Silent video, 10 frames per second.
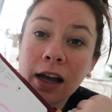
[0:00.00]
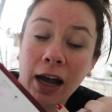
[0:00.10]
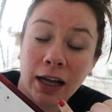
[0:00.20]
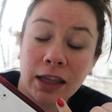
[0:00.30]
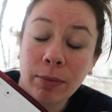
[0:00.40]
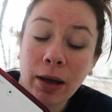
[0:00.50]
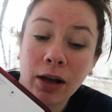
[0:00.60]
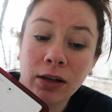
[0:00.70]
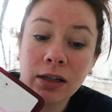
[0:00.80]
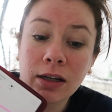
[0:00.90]
had them
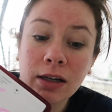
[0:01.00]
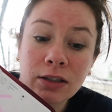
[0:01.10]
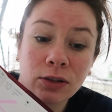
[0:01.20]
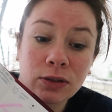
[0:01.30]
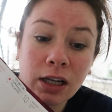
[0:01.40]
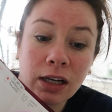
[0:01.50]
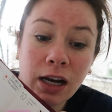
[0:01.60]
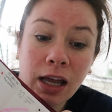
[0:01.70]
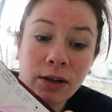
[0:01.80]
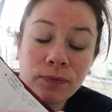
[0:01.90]
on. So
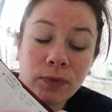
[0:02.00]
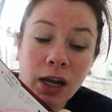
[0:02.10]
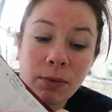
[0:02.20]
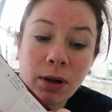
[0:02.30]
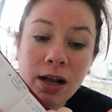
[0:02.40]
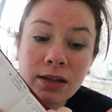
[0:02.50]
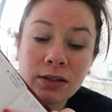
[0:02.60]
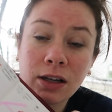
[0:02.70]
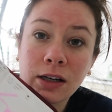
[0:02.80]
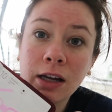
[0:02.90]
Sunday, I had my
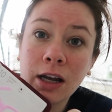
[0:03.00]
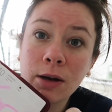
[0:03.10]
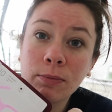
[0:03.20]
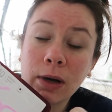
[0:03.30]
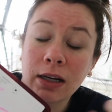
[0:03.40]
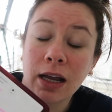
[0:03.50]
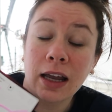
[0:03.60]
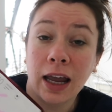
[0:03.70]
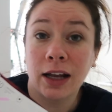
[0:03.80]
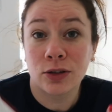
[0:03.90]
glasses on,
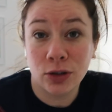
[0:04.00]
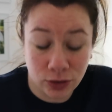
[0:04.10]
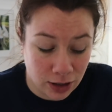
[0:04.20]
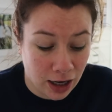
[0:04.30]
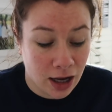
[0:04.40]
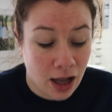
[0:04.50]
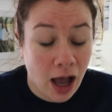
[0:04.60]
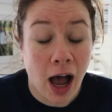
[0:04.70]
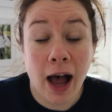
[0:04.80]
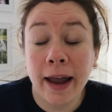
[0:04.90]
Monday and Tuesday.
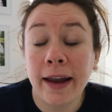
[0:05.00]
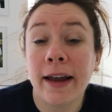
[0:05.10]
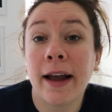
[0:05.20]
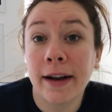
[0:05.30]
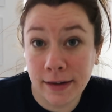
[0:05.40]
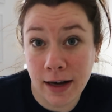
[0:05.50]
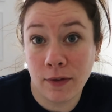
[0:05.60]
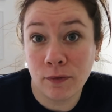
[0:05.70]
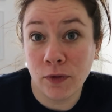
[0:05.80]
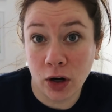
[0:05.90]
I
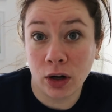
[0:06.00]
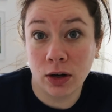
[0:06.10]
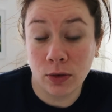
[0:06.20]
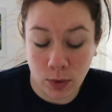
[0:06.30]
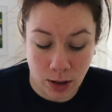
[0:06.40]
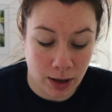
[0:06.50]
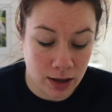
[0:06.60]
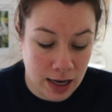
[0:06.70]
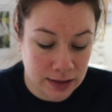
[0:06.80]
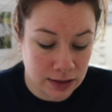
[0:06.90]
never wear my
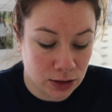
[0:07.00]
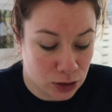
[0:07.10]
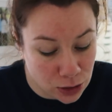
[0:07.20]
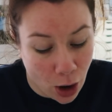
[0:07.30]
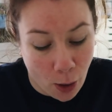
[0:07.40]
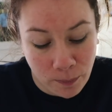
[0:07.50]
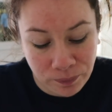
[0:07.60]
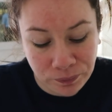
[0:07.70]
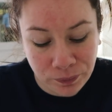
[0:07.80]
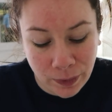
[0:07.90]
glasses. So
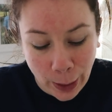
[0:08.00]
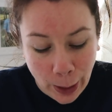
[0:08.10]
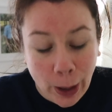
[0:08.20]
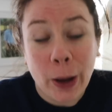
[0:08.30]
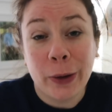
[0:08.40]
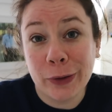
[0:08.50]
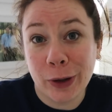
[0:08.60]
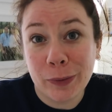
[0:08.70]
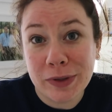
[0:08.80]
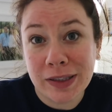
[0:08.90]
your
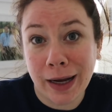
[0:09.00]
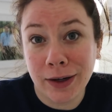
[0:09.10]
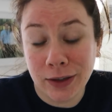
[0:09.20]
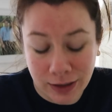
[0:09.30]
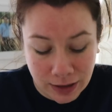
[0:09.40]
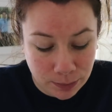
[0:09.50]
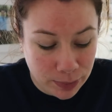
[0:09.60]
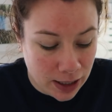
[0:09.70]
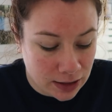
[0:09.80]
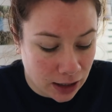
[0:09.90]
girl was tired,
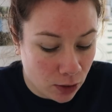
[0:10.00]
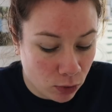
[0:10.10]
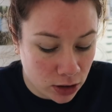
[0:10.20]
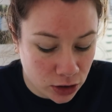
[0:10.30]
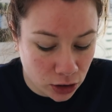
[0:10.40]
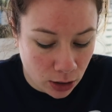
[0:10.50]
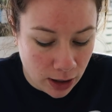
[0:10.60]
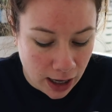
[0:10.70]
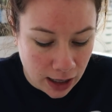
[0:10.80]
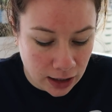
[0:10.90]
but I want to go
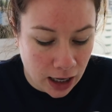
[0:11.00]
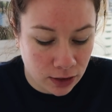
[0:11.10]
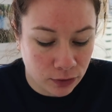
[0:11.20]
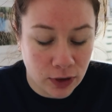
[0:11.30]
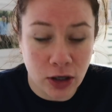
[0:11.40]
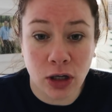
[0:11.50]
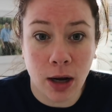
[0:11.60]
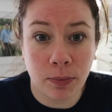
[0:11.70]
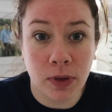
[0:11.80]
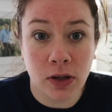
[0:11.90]
ahead and finish
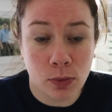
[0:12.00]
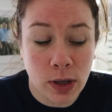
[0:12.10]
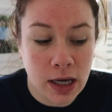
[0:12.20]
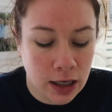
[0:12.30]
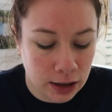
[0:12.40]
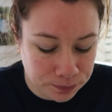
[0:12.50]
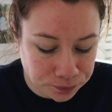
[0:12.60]
up this week